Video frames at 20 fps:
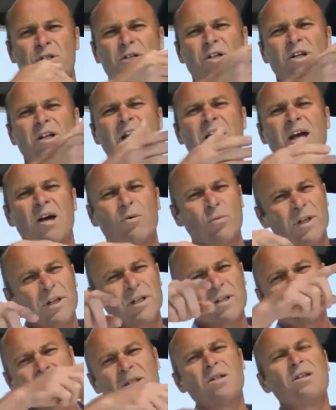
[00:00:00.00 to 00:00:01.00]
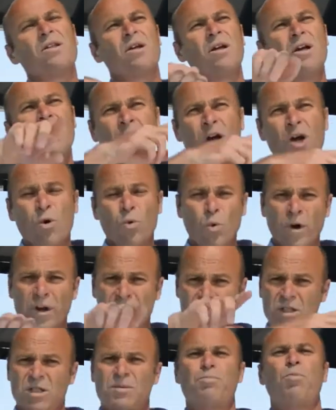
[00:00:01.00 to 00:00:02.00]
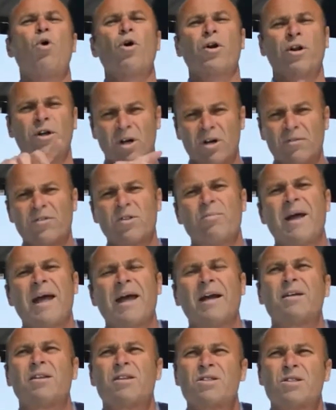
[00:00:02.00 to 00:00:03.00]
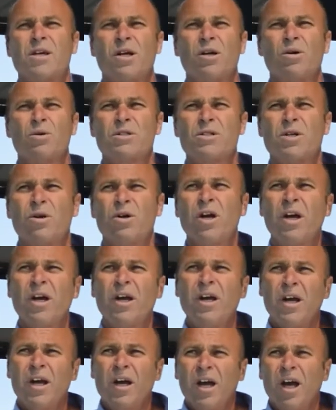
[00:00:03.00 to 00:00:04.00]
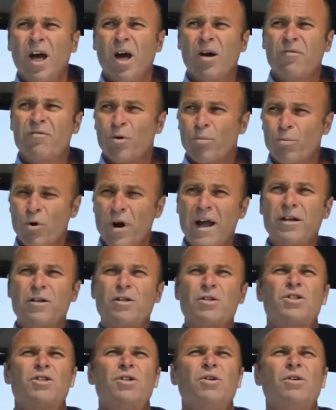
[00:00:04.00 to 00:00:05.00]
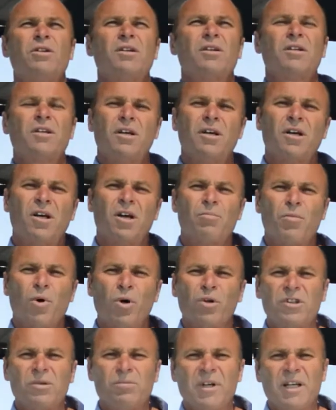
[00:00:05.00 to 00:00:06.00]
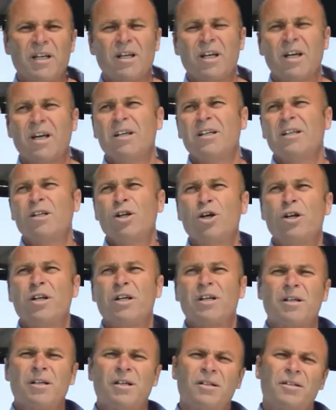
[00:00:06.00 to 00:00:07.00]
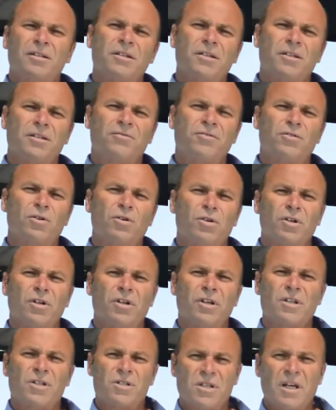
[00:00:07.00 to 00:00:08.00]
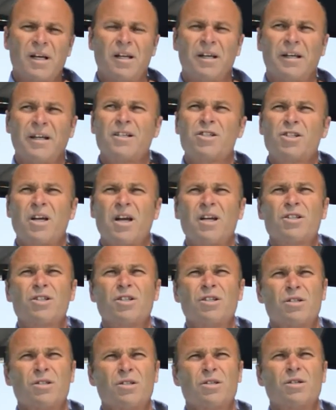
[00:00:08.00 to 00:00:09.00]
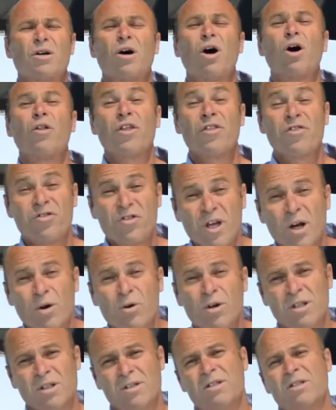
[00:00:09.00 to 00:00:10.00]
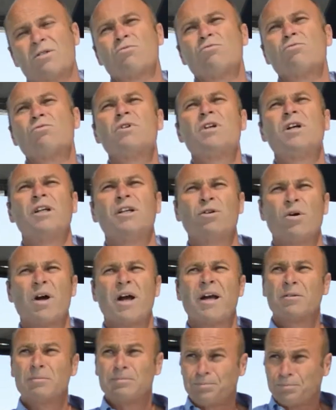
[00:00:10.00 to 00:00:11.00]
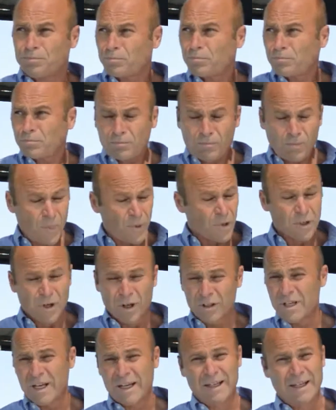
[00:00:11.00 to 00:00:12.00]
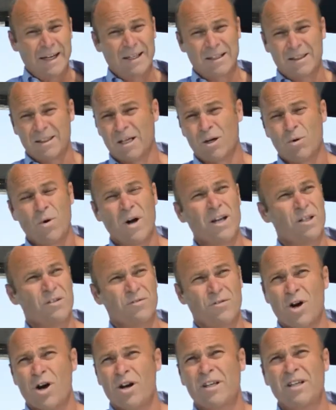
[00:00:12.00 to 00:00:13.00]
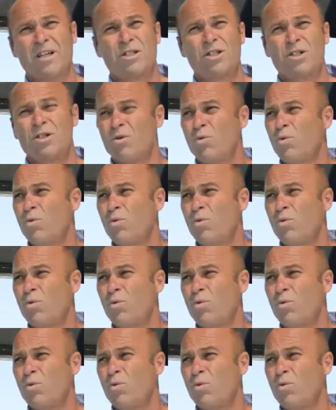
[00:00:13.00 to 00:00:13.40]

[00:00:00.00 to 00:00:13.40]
in and out, and we can see the wind spawning off the back of the sails. So for a brand new student, multimedia e-learning for sailing education of the theory is really great. Not taking anything away. You've got to get your